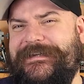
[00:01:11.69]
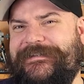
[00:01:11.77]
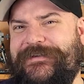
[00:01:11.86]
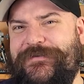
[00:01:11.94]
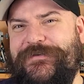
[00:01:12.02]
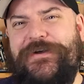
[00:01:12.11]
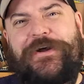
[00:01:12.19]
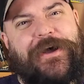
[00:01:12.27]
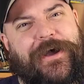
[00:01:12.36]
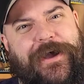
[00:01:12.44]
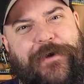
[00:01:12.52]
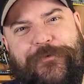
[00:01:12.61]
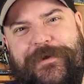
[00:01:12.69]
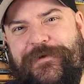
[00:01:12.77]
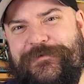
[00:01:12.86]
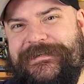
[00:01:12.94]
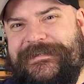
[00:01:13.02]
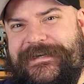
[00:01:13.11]
So uh, we're
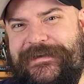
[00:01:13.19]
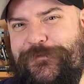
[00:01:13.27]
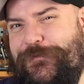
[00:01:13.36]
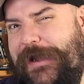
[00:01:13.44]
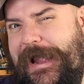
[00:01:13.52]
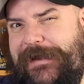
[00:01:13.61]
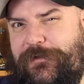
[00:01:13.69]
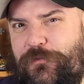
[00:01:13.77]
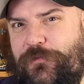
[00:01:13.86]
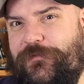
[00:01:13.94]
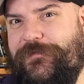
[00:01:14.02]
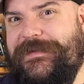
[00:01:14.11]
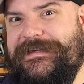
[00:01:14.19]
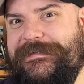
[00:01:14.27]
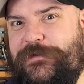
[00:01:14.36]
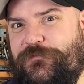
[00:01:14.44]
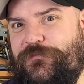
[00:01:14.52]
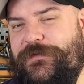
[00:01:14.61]
going to take a look at all of
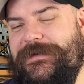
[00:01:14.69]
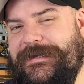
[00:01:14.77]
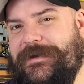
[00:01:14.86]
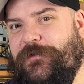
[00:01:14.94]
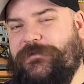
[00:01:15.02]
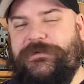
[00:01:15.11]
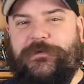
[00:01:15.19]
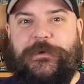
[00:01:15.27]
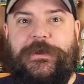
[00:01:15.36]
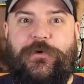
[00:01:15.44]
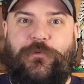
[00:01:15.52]
these really close up